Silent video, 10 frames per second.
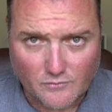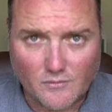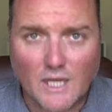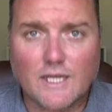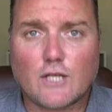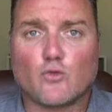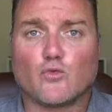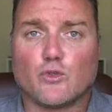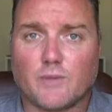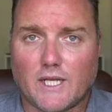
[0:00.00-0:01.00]
again
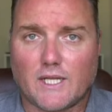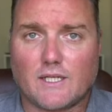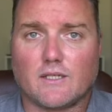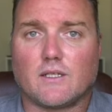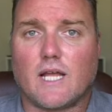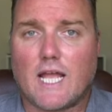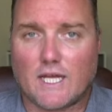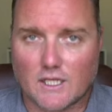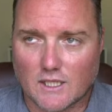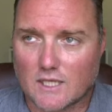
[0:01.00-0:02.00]
ruminating
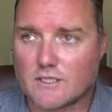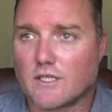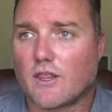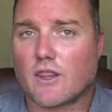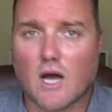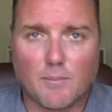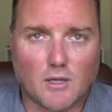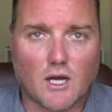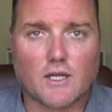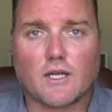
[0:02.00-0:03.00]
analyzing thought
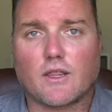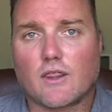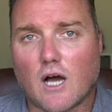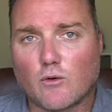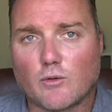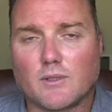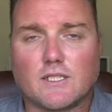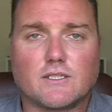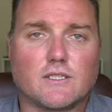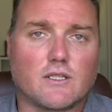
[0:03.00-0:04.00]
blocking thought
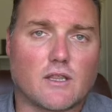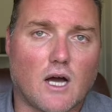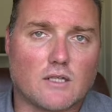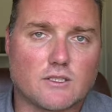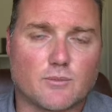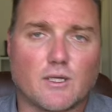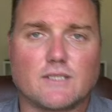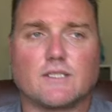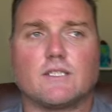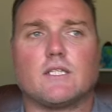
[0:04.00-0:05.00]
replacing thought
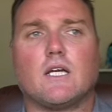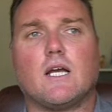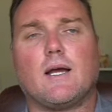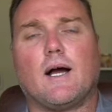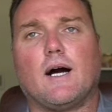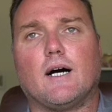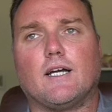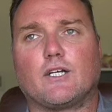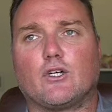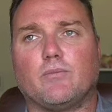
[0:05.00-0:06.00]
suppressing uh,
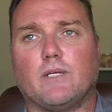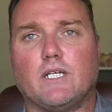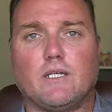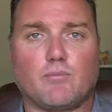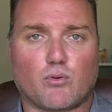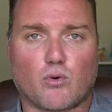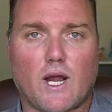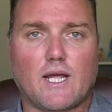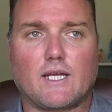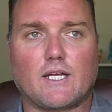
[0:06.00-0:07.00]
it could be
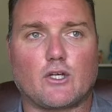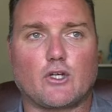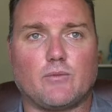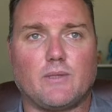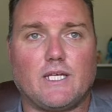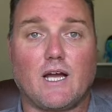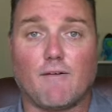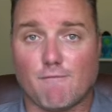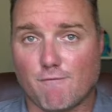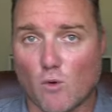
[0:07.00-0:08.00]
praying it could be
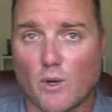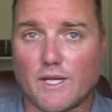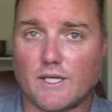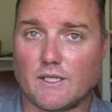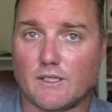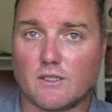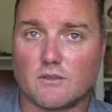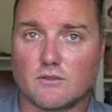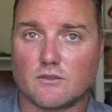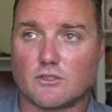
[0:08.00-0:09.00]
avoiding
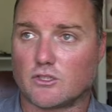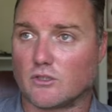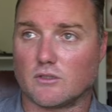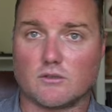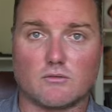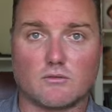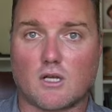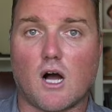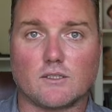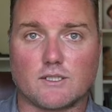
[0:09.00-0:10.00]
certain
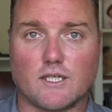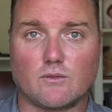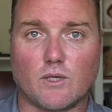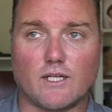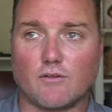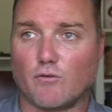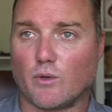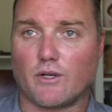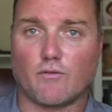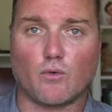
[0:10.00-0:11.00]
content right
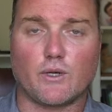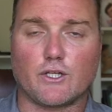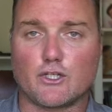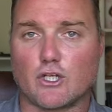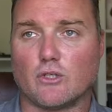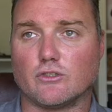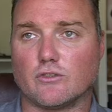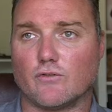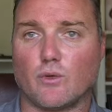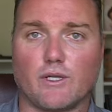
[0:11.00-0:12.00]
avoid avoiding shows
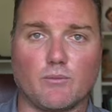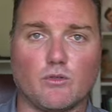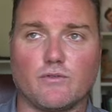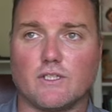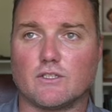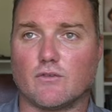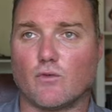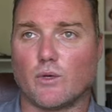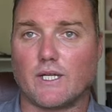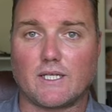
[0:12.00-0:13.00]
avoiding movies
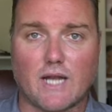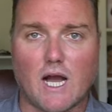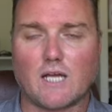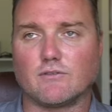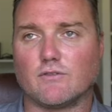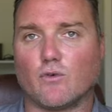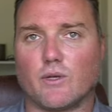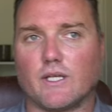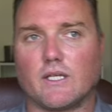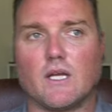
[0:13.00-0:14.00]
avoiding knives
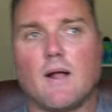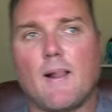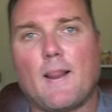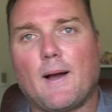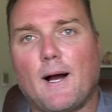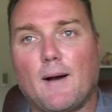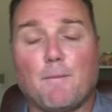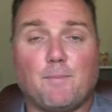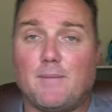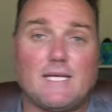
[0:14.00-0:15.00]
avoiding um,
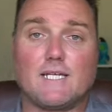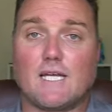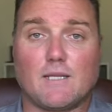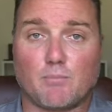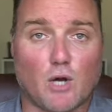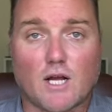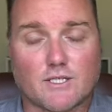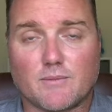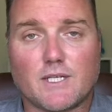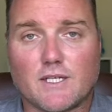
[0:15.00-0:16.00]
being in
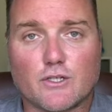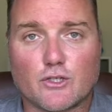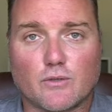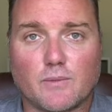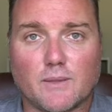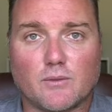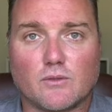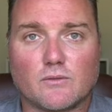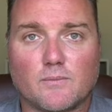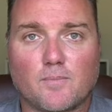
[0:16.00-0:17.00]
proximity to certain people
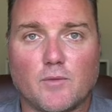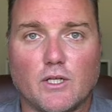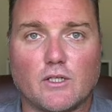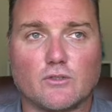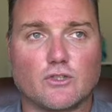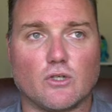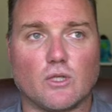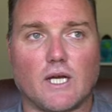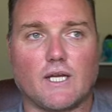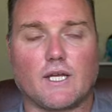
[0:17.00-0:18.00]
you know so
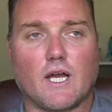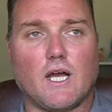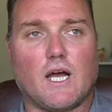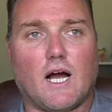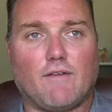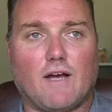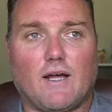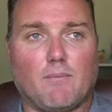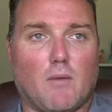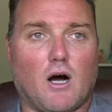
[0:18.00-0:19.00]
like i've
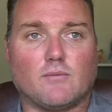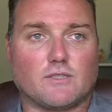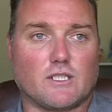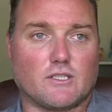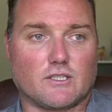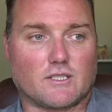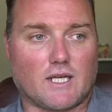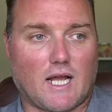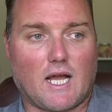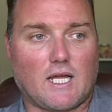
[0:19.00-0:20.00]
had moms that are just
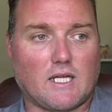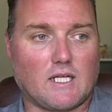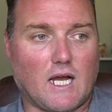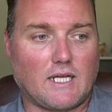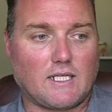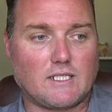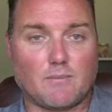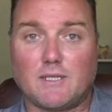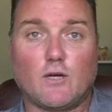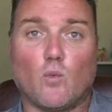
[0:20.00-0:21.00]
like i i need to
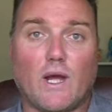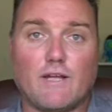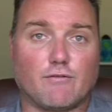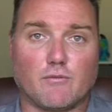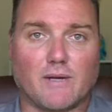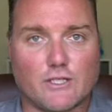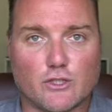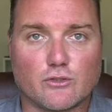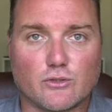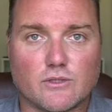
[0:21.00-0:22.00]
be away from my
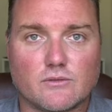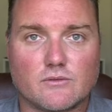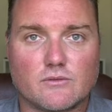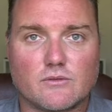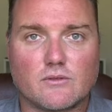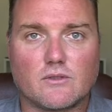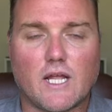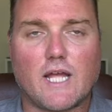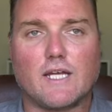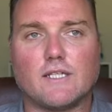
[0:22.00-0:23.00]
children
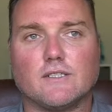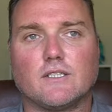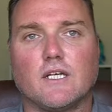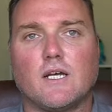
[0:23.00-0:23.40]
and